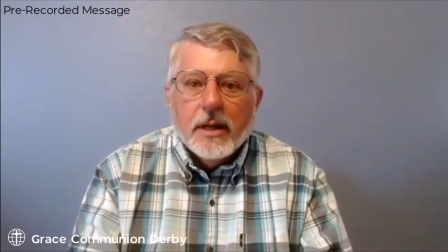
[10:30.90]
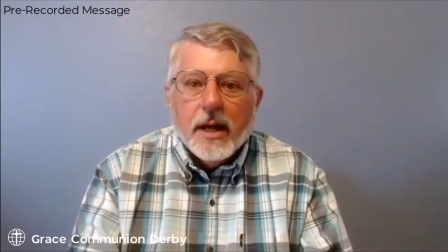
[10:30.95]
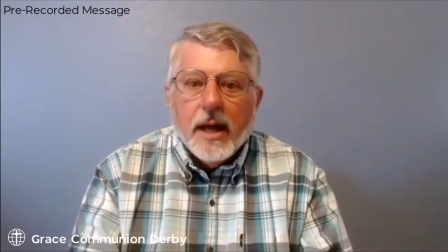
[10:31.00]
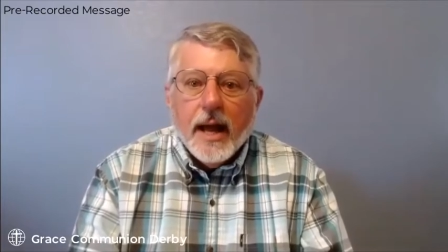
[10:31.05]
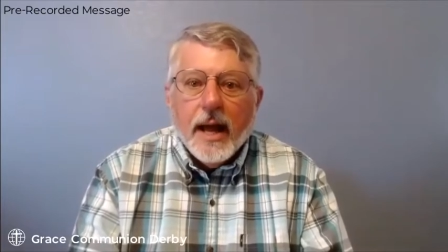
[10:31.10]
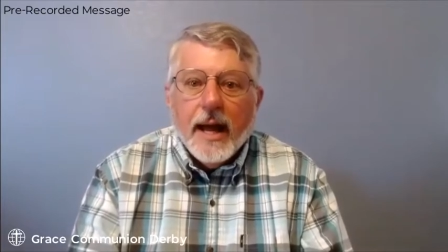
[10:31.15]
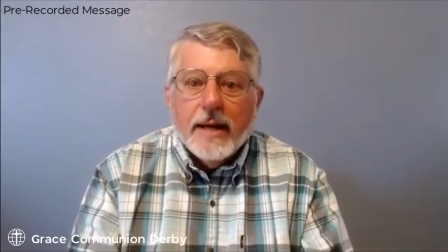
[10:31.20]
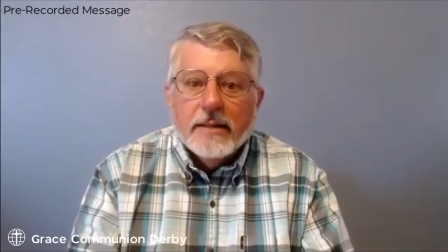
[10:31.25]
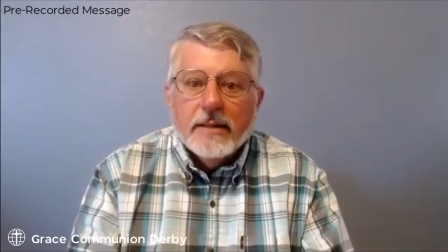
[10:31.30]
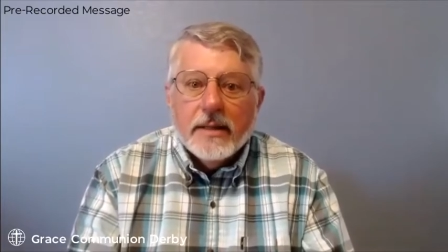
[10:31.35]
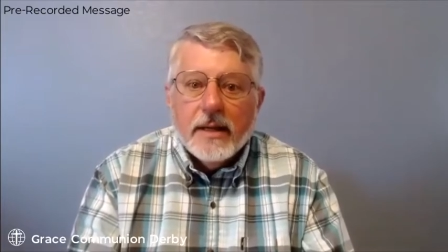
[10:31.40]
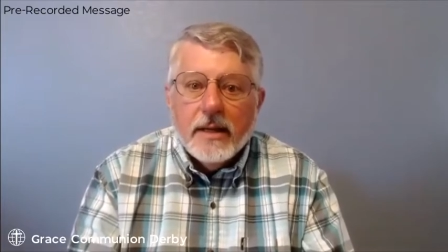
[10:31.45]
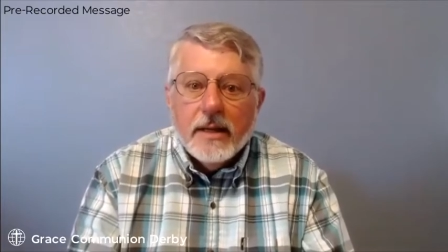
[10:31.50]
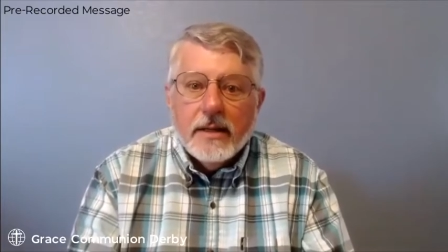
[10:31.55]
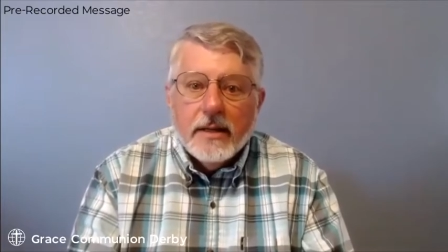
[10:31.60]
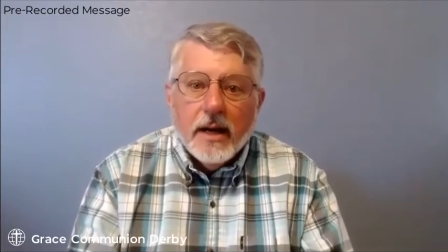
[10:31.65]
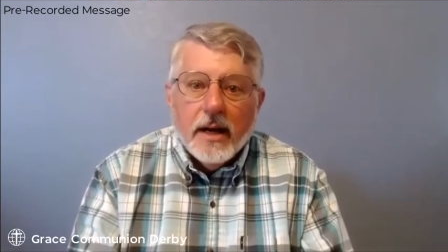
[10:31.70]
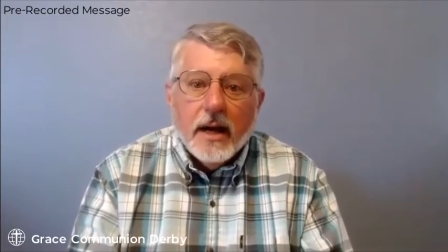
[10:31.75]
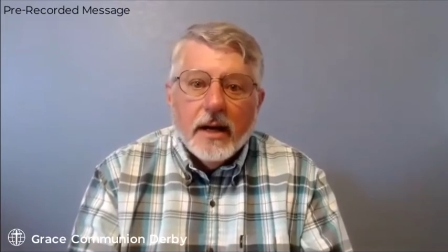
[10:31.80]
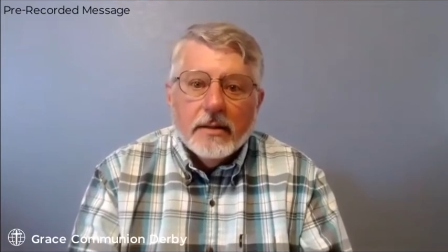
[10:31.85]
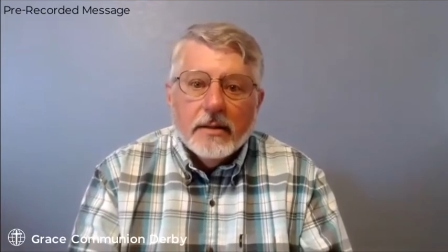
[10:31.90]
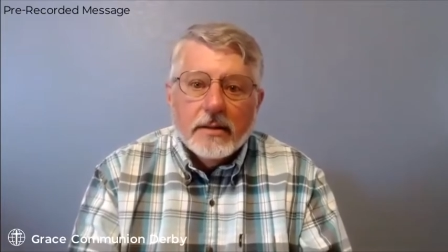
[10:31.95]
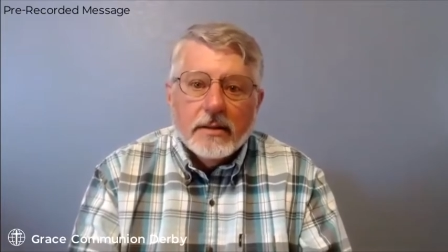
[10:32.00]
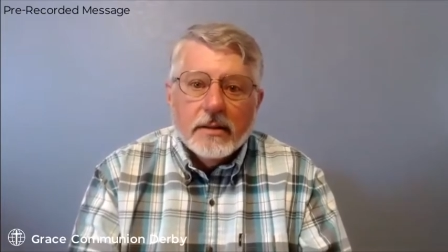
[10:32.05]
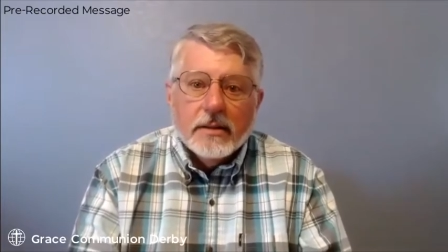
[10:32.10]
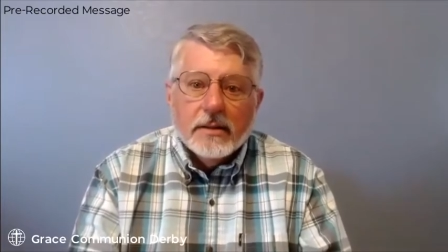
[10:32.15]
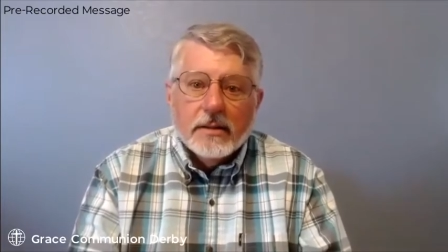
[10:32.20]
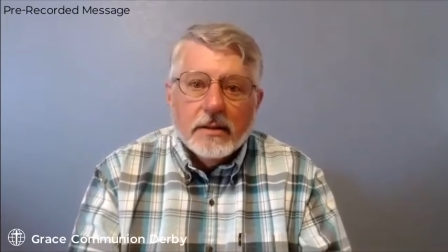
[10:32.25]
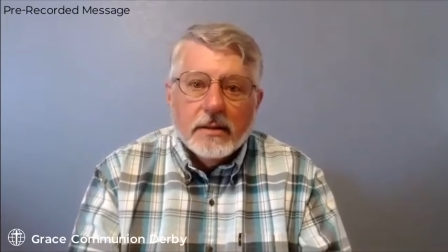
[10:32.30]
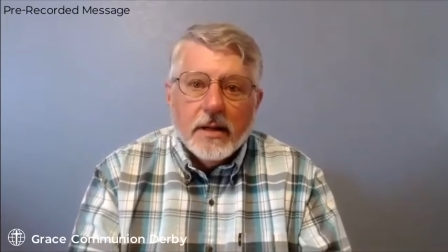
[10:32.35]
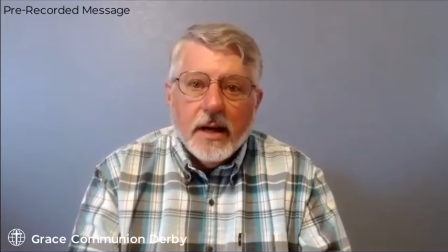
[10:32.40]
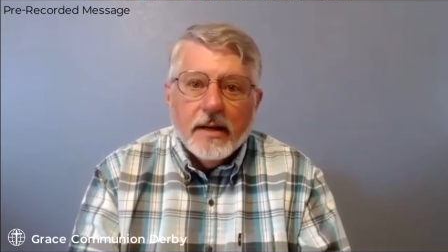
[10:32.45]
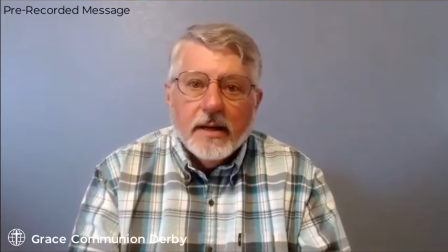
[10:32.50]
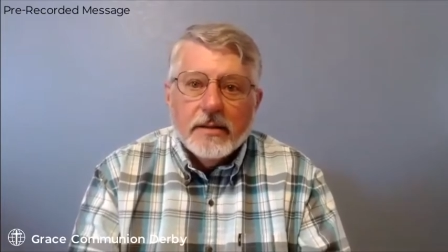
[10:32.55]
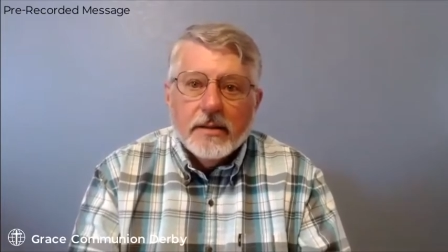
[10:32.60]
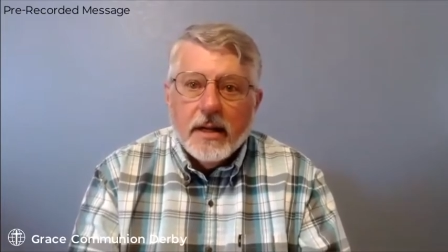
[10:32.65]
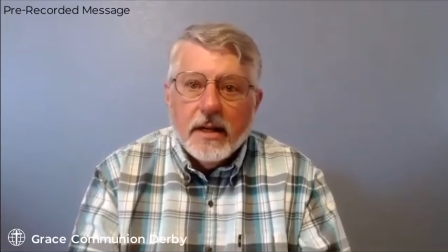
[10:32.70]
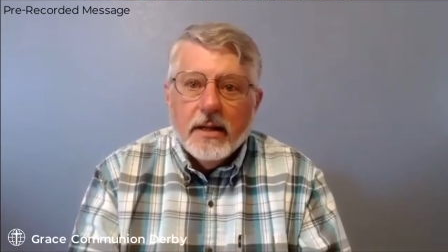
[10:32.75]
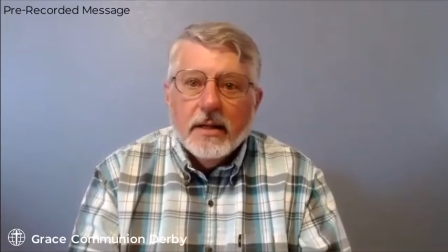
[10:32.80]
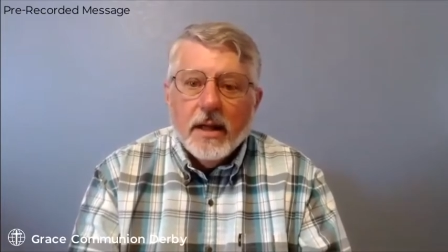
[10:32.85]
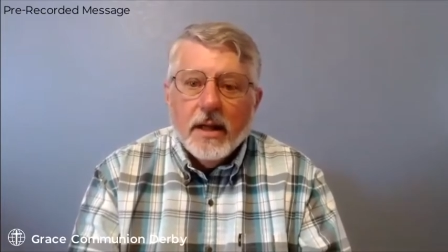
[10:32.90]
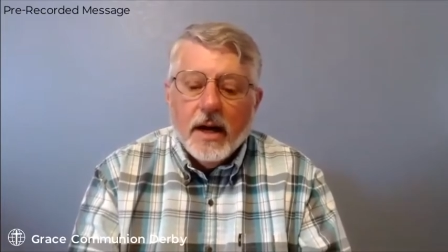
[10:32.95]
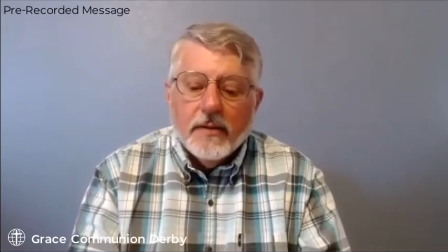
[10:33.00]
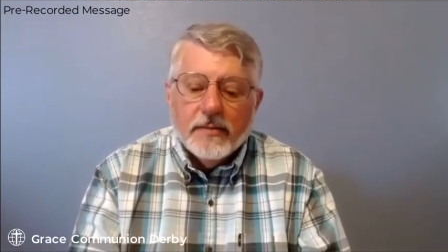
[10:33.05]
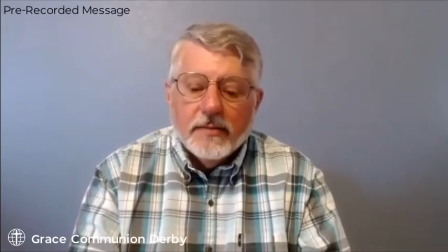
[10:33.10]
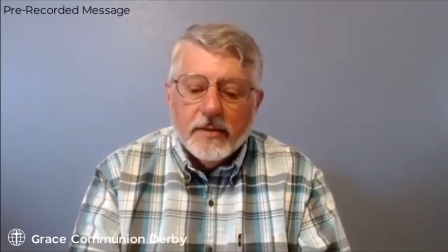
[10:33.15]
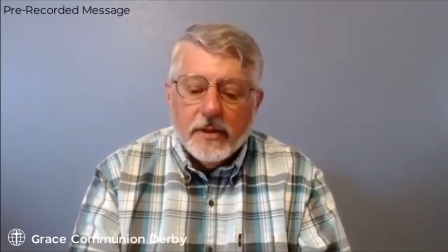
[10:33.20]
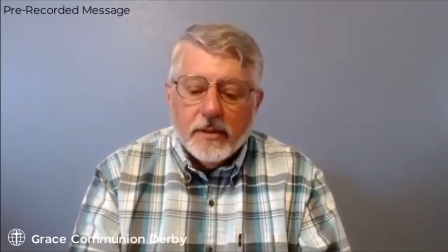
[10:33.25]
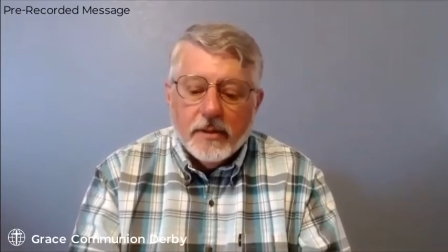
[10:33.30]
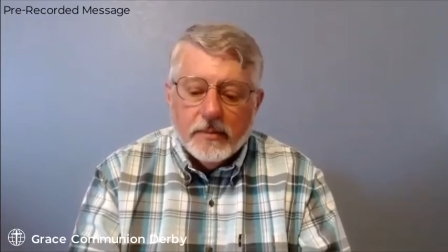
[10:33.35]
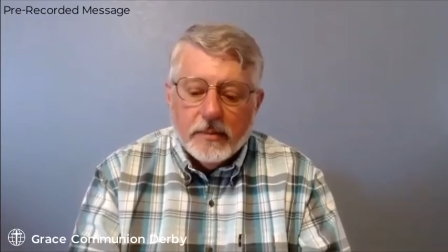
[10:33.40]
as he does, as he loves them?